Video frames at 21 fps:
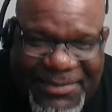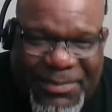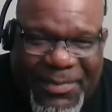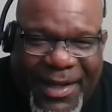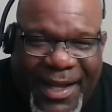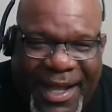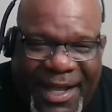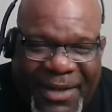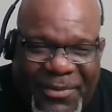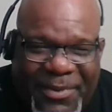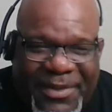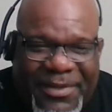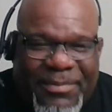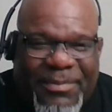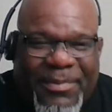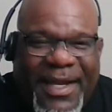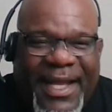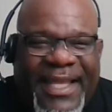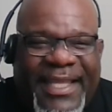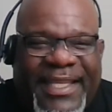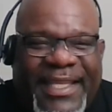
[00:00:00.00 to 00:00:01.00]
a bond with
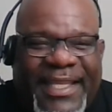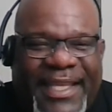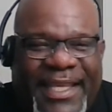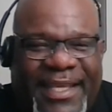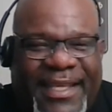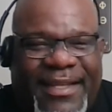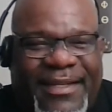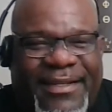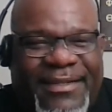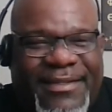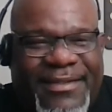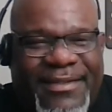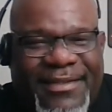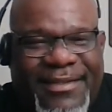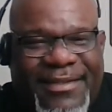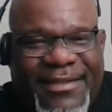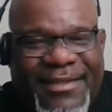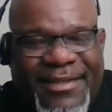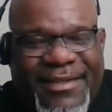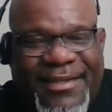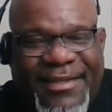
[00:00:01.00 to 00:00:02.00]
my kid,
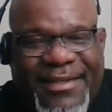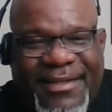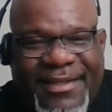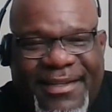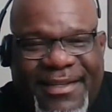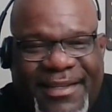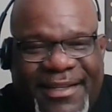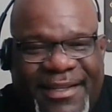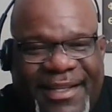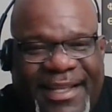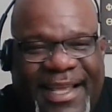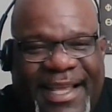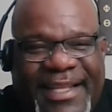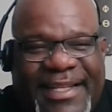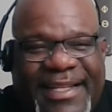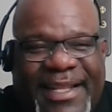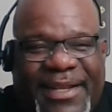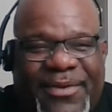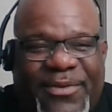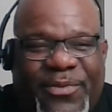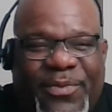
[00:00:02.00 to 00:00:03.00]
and
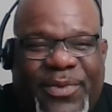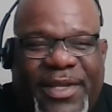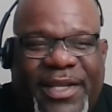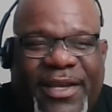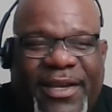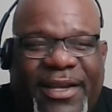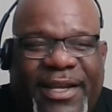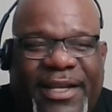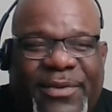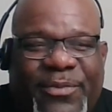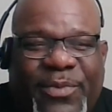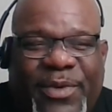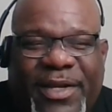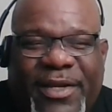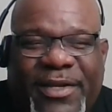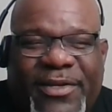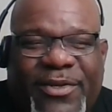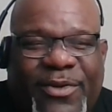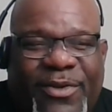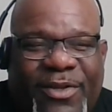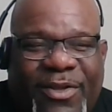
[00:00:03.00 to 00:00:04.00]
then we are
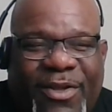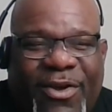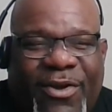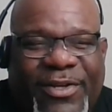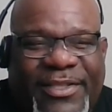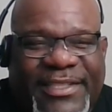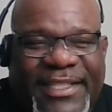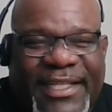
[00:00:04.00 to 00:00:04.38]
no longer